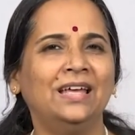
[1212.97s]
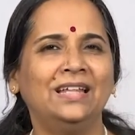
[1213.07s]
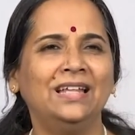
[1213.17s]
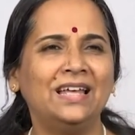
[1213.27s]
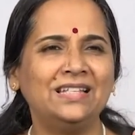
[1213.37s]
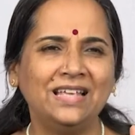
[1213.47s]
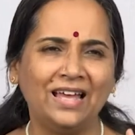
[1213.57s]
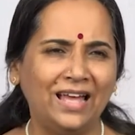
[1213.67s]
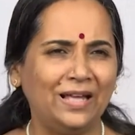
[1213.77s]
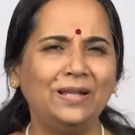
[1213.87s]
da
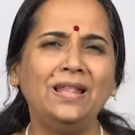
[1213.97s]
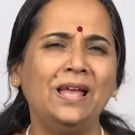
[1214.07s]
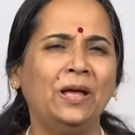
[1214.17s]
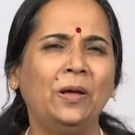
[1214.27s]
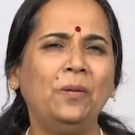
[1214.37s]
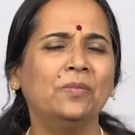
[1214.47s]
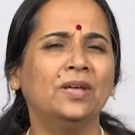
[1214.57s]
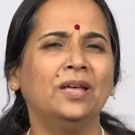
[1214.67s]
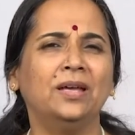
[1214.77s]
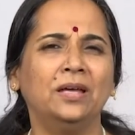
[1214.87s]
sa da
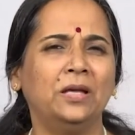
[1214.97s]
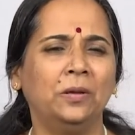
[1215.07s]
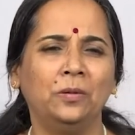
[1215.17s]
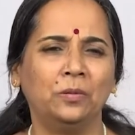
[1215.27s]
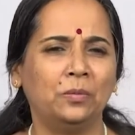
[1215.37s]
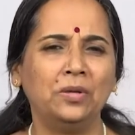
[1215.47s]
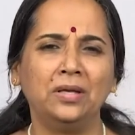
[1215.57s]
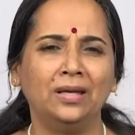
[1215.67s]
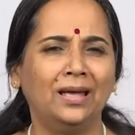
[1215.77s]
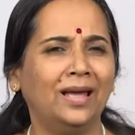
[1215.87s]
ma ga
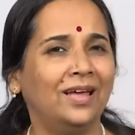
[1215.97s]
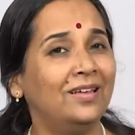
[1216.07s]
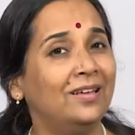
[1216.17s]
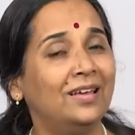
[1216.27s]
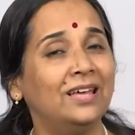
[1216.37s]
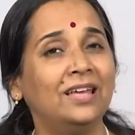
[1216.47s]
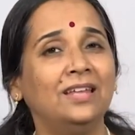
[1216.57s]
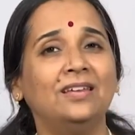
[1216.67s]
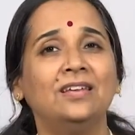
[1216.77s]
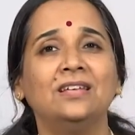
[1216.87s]
ma ga
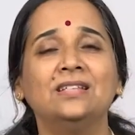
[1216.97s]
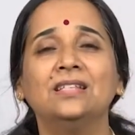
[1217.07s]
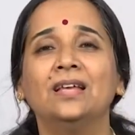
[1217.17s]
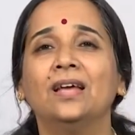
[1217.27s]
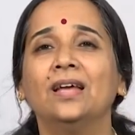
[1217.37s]
re sa.